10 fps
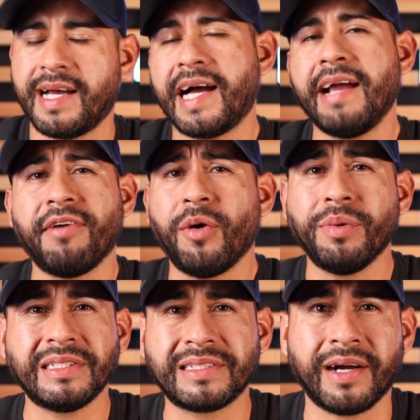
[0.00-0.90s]
I've
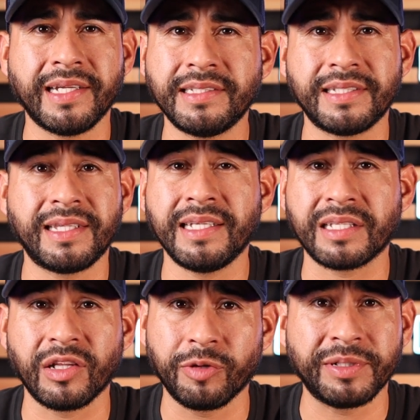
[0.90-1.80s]
always gone into things
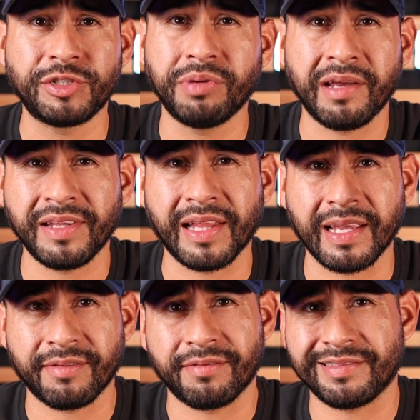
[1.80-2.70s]
a little bit too heavy,
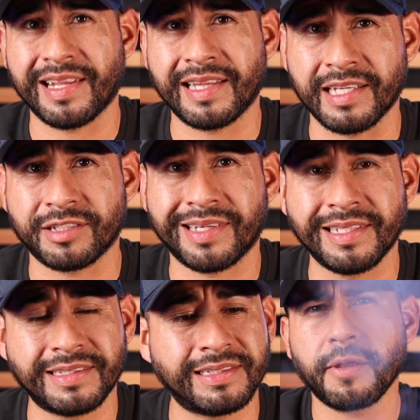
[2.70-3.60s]
like this,
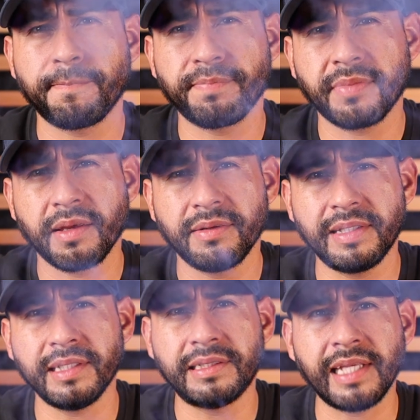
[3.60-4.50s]
right?
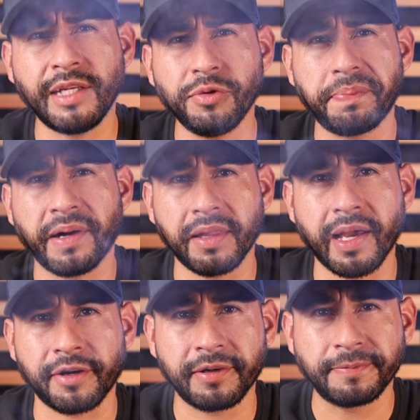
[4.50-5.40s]
This Saint DuPont
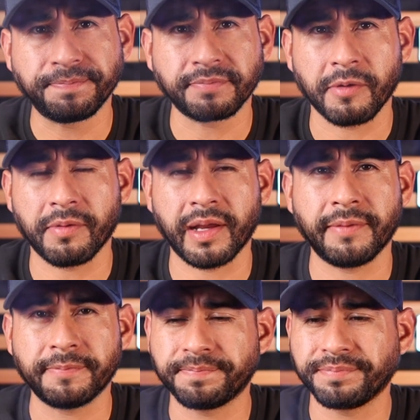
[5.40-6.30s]
lighter, right?